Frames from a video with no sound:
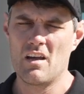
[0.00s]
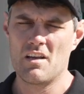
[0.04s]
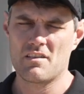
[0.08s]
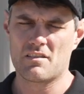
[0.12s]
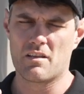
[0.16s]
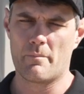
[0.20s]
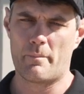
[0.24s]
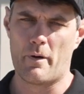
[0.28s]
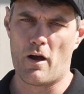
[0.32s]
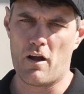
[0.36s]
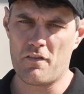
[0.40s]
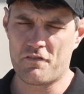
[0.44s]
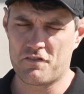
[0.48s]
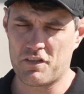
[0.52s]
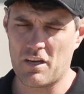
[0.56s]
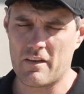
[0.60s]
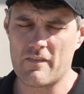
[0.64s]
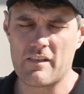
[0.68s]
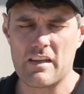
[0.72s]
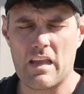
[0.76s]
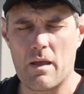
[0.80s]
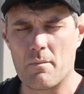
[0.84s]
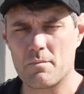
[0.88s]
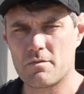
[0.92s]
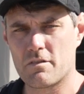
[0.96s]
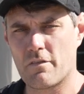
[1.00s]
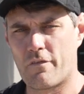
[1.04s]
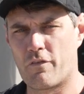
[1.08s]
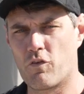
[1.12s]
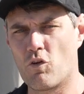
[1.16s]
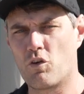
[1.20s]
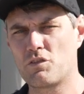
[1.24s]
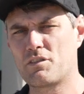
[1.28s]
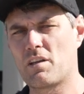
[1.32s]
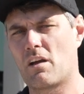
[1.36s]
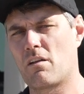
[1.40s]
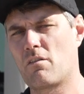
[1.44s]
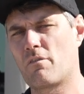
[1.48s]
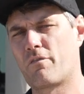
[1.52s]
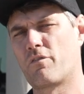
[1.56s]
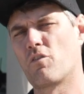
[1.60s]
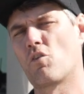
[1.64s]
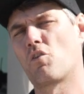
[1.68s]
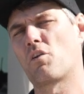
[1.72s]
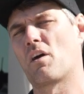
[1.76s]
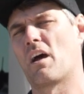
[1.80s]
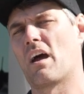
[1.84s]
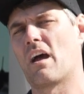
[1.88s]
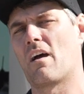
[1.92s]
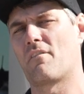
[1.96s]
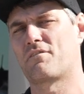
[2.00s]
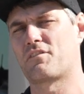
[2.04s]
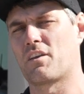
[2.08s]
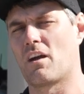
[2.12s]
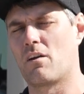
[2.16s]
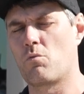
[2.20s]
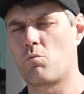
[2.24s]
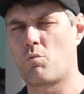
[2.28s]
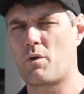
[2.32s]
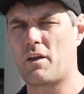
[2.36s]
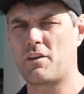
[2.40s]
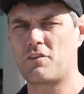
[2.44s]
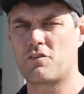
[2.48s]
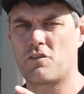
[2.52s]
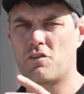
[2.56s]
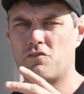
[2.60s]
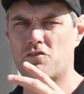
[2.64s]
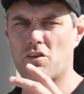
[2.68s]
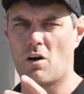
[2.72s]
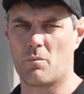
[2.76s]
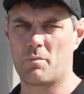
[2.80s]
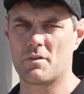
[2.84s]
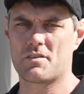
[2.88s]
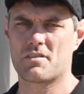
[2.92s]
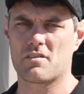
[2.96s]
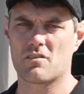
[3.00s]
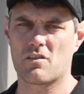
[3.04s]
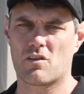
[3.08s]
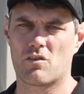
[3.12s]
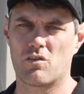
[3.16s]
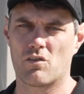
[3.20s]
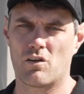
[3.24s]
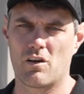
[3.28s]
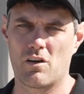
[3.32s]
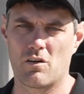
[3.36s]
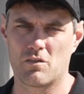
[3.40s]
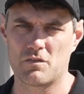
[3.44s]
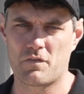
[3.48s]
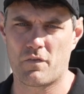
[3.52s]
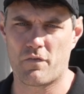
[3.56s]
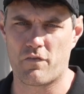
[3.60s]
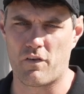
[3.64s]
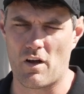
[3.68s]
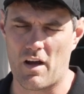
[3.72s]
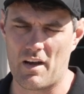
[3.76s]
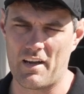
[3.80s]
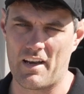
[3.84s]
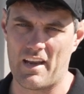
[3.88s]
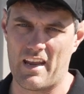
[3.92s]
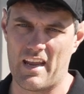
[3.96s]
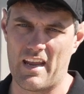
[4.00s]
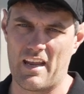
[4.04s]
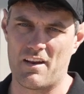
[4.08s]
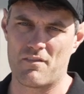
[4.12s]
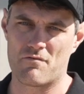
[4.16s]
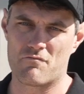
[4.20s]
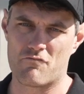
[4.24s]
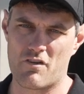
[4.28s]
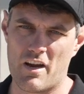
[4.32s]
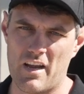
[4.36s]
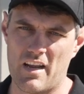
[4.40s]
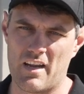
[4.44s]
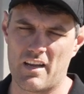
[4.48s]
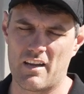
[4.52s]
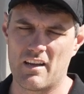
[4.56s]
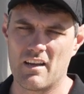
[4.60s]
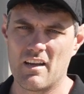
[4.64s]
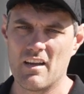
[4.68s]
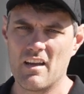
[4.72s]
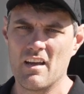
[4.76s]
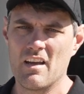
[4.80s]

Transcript: So both GVMs, the 4 tonne and 4.5 tonne, we do Dobberson coils front and rear.